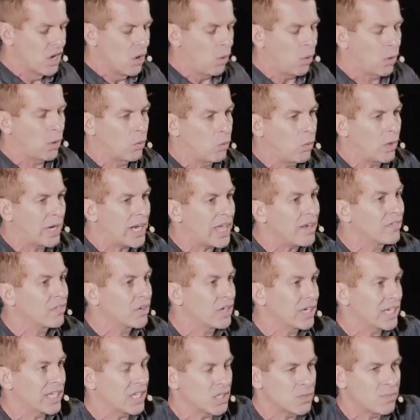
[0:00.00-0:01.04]
or
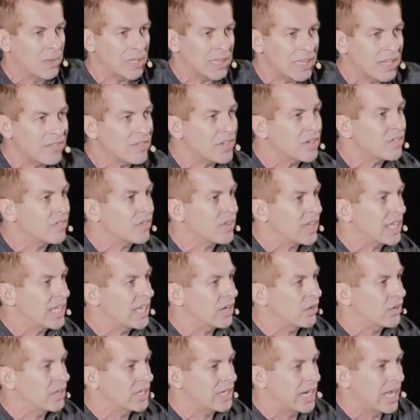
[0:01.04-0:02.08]
whatever it is, but living for the
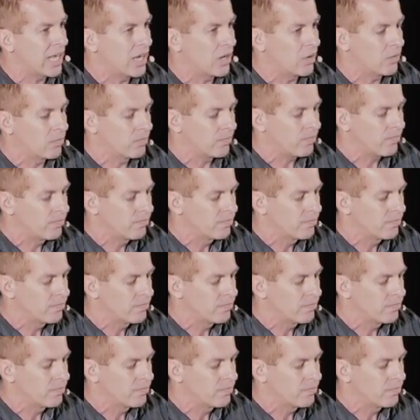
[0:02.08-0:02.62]
here and now.